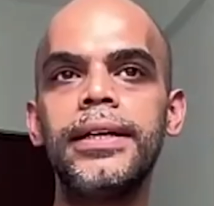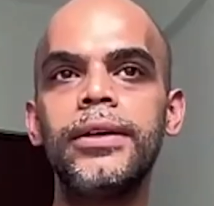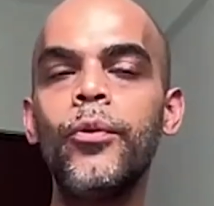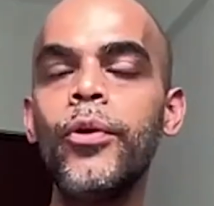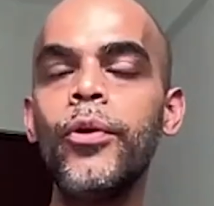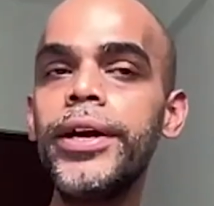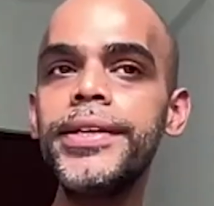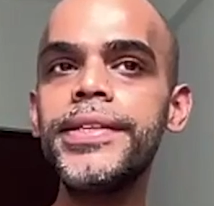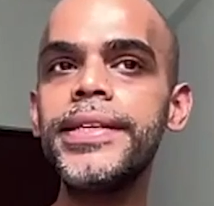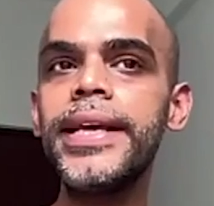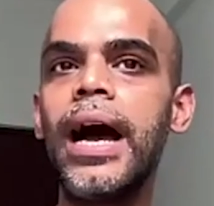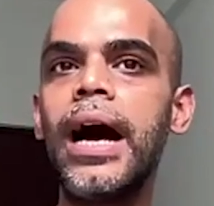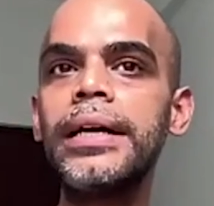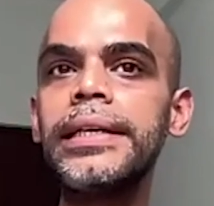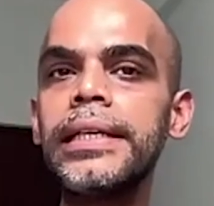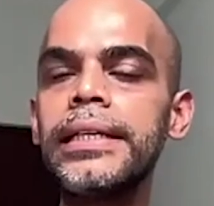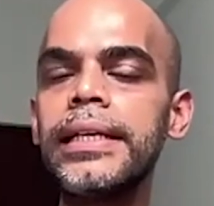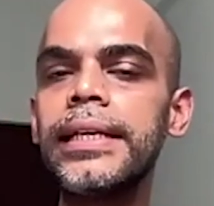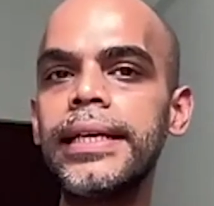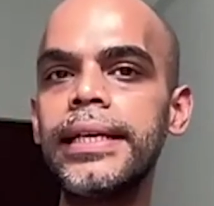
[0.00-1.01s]
what is the
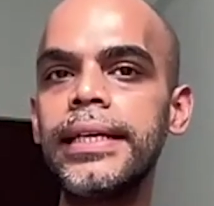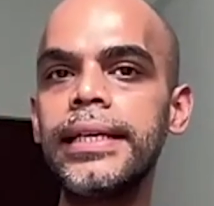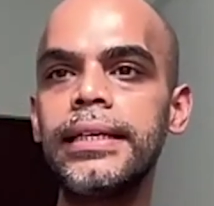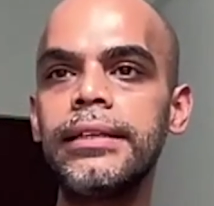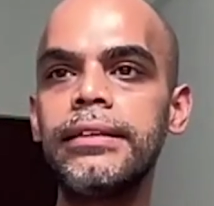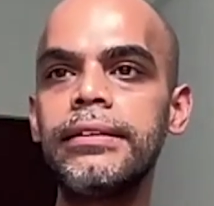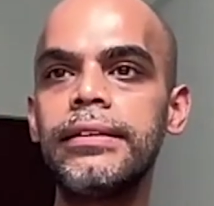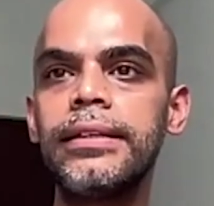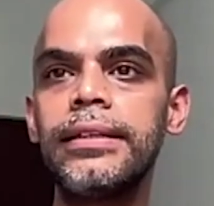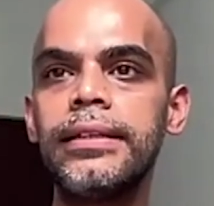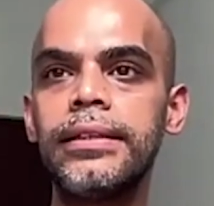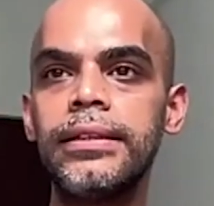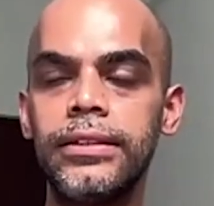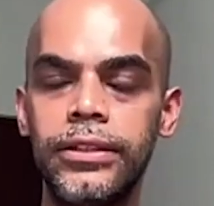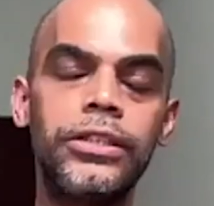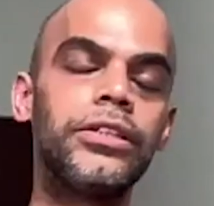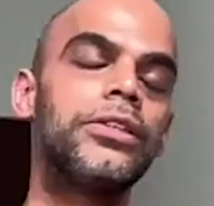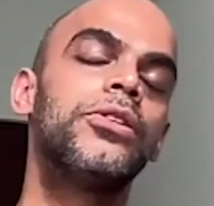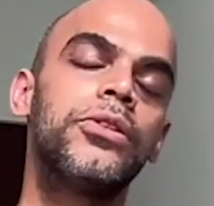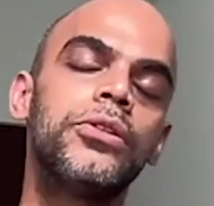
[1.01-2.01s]
underlying?
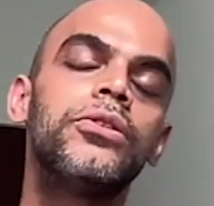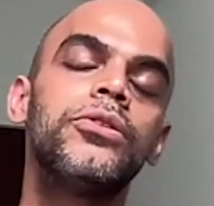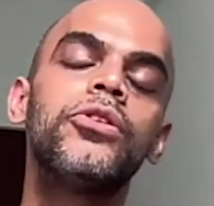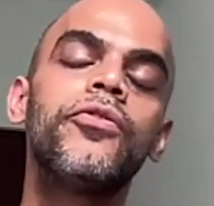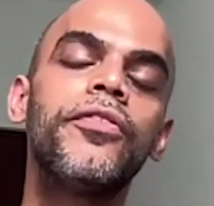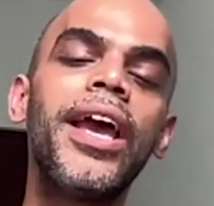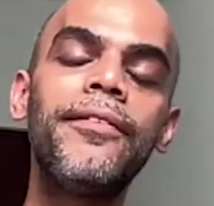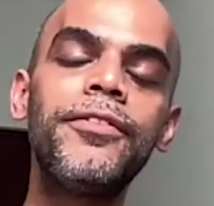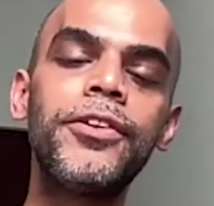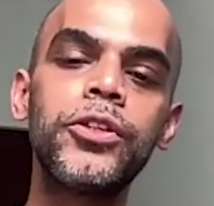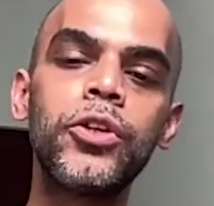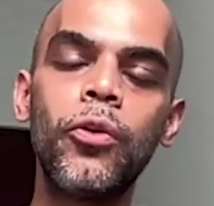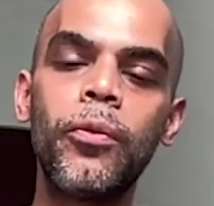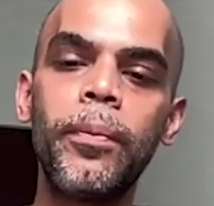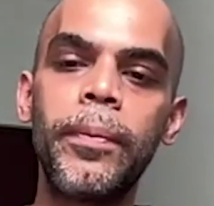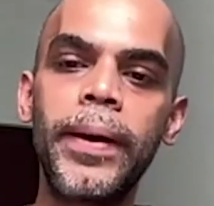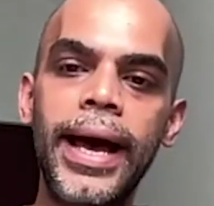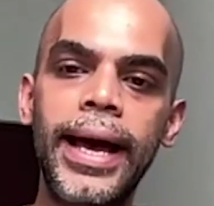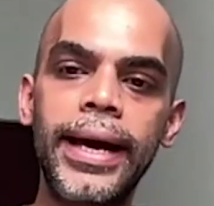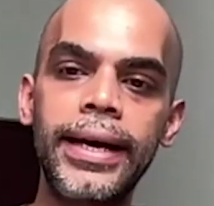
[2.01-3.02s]
So we have to go
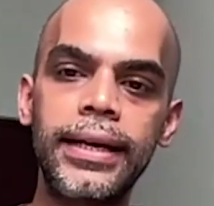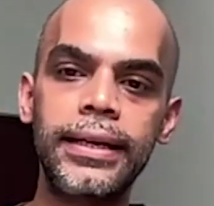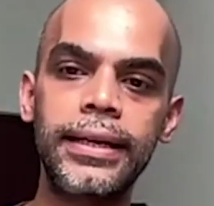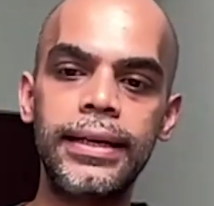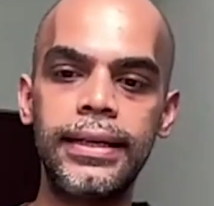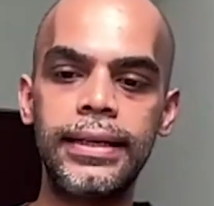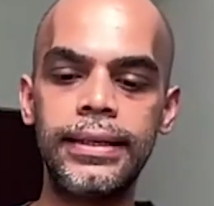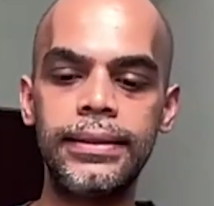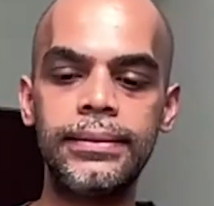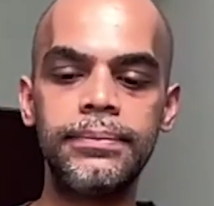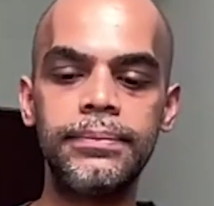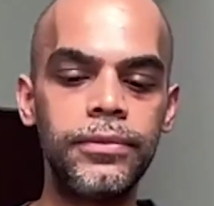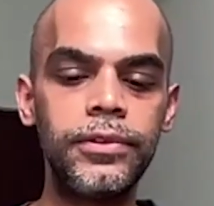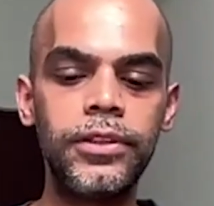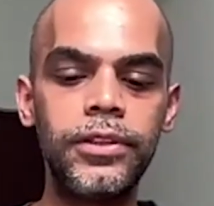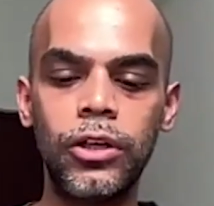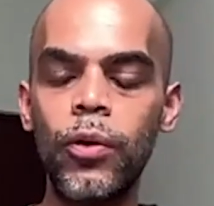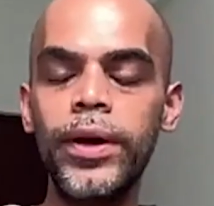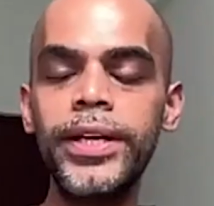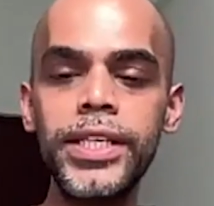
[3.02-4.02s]
back.
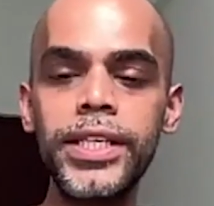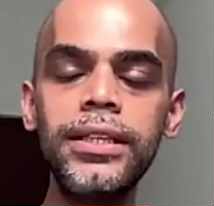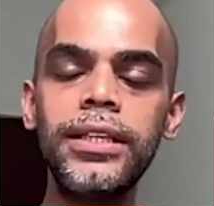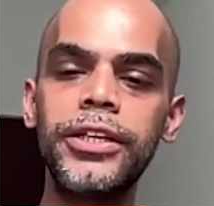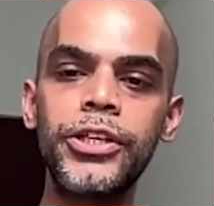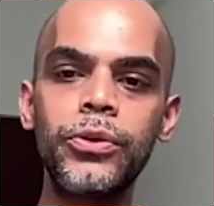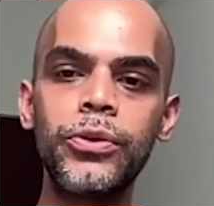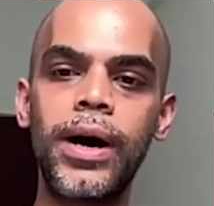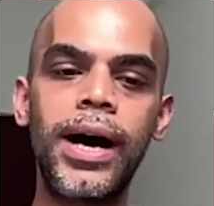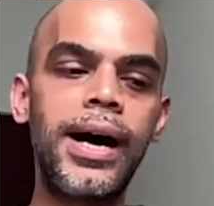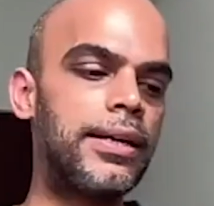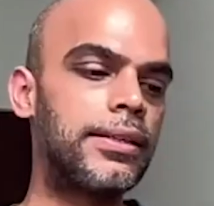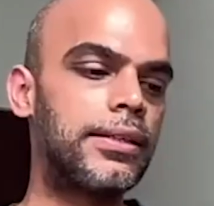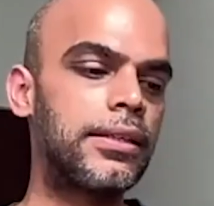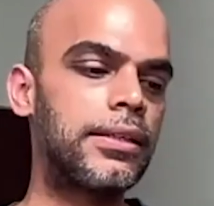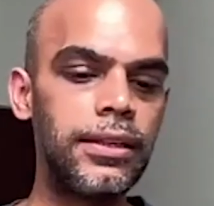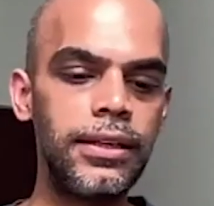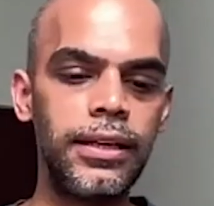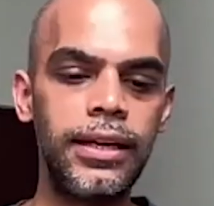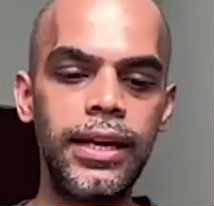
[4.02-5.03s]
The question that you ask
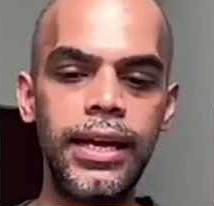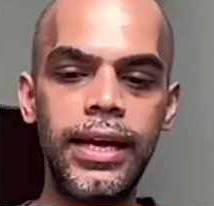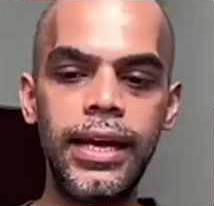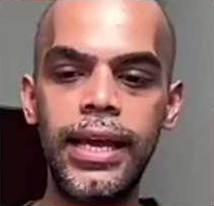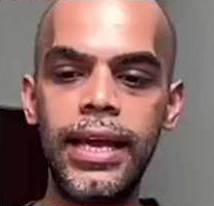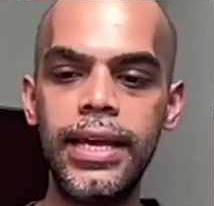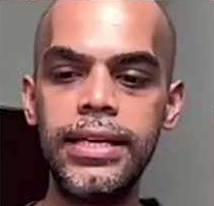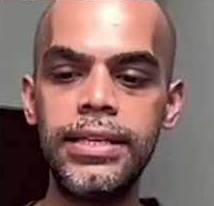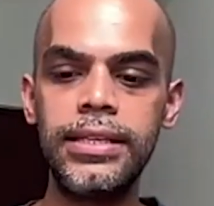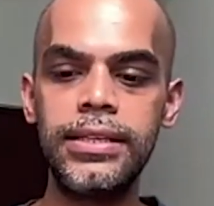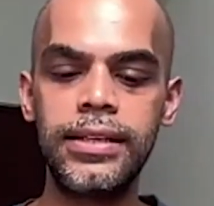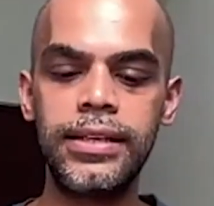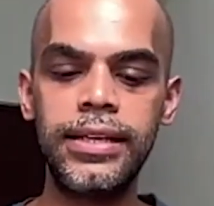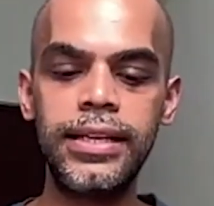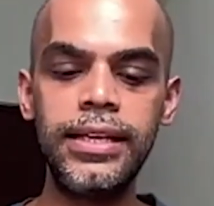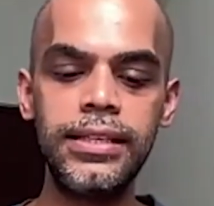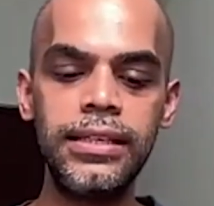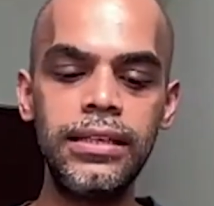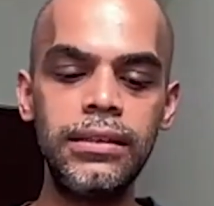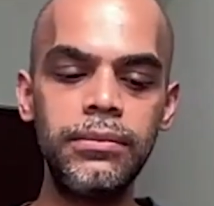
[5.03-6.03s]
is
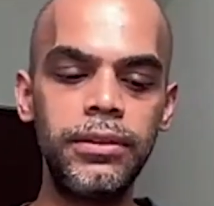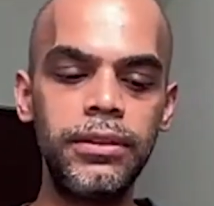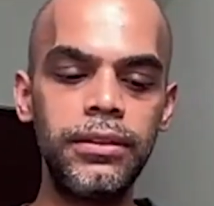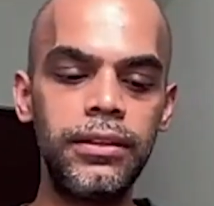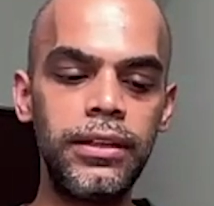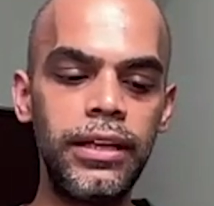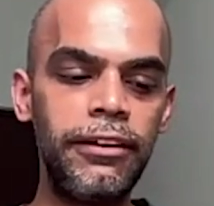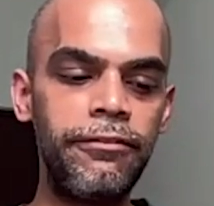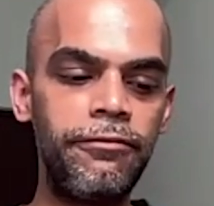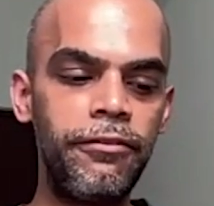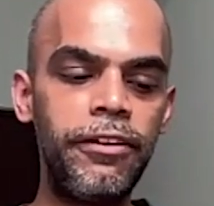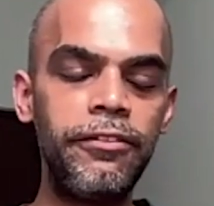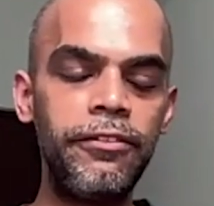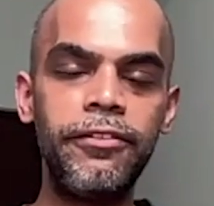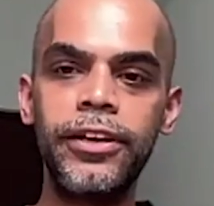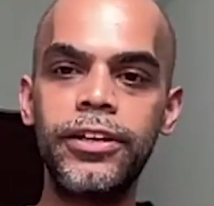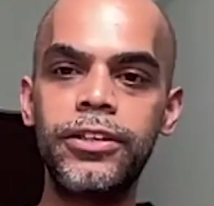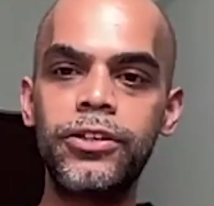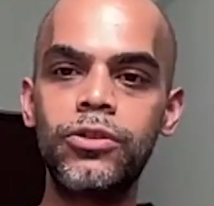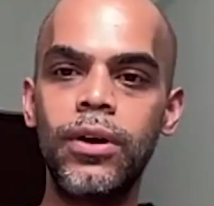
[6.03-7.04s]
reasonable if we
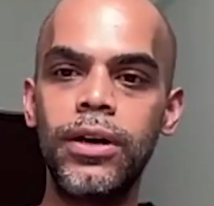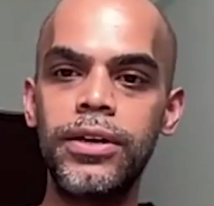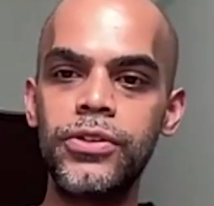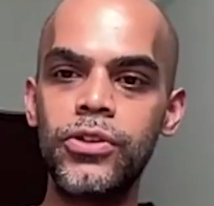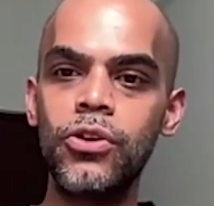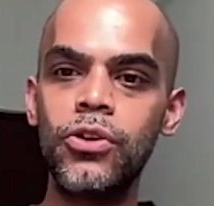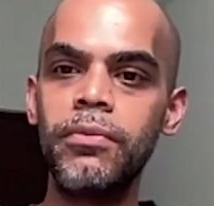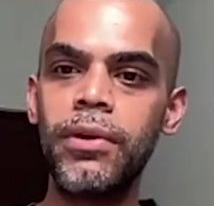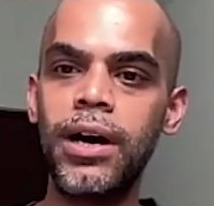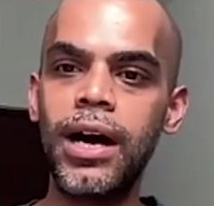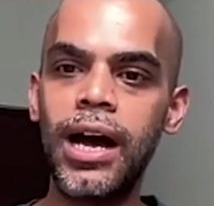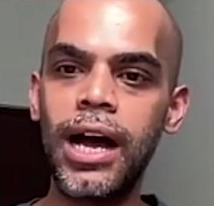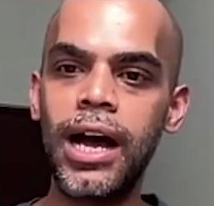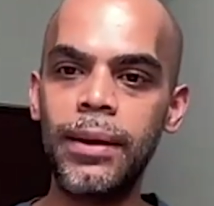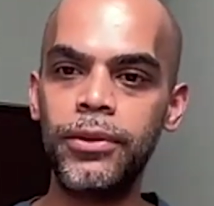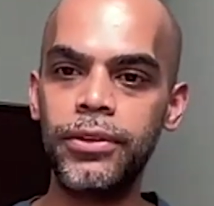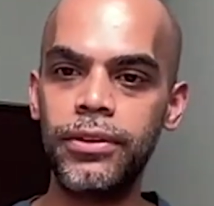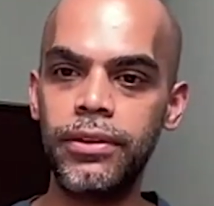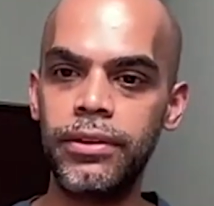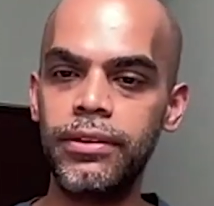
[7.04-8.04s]
were to assume a
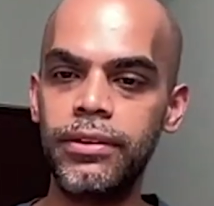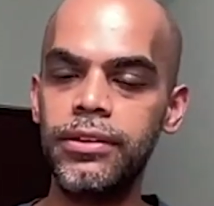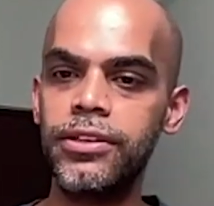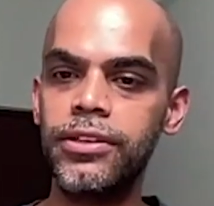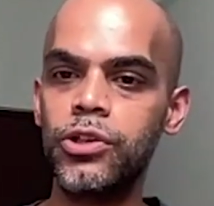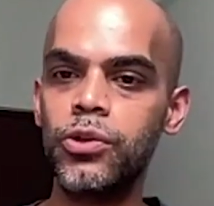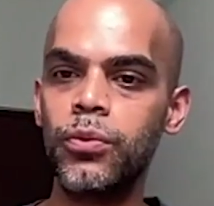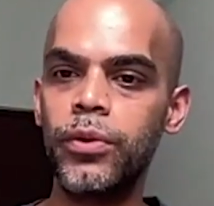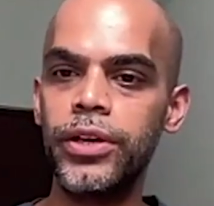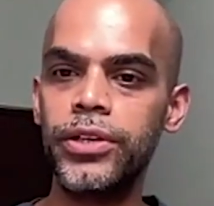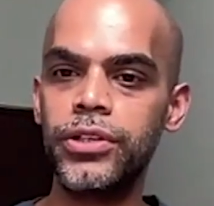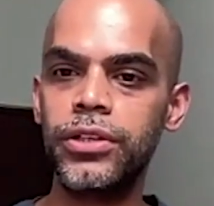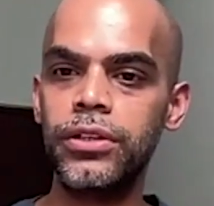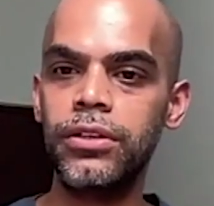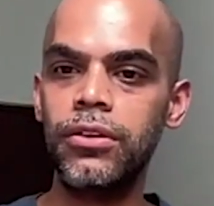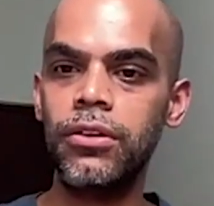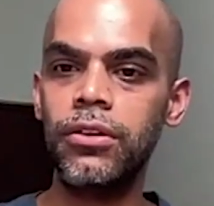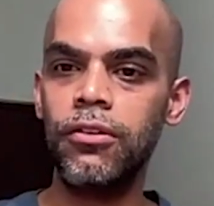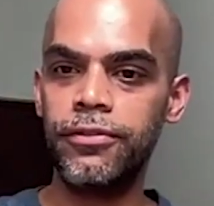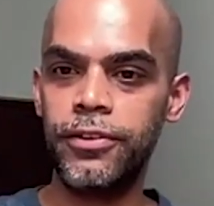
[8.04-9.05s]
hypothetical
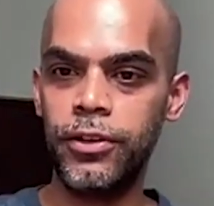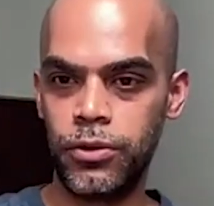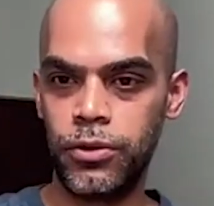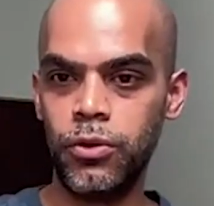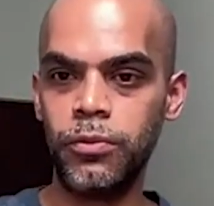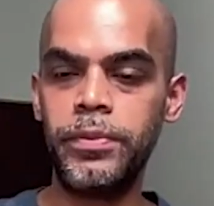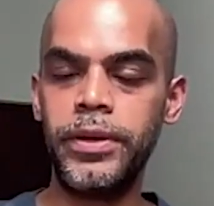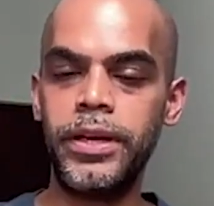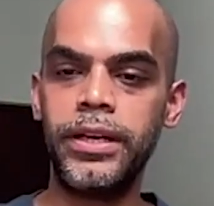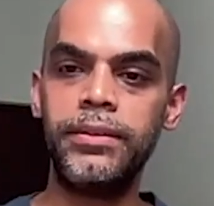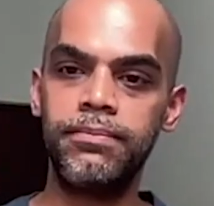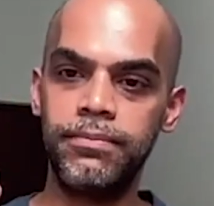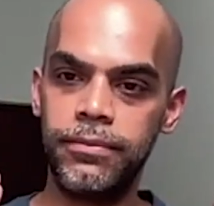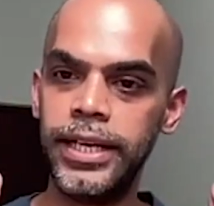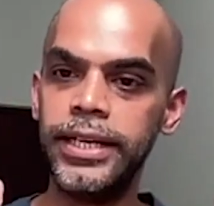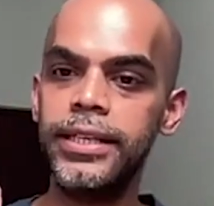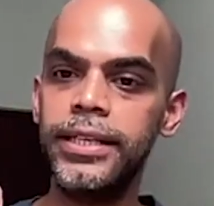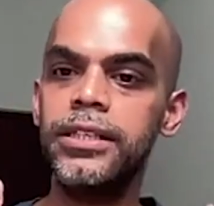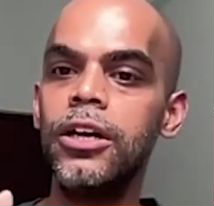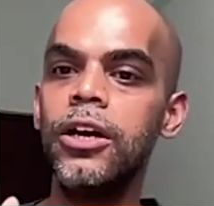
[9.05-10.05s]
situation of utopian,
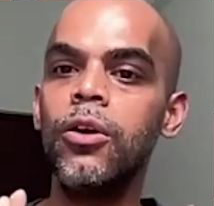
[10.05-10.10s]
right?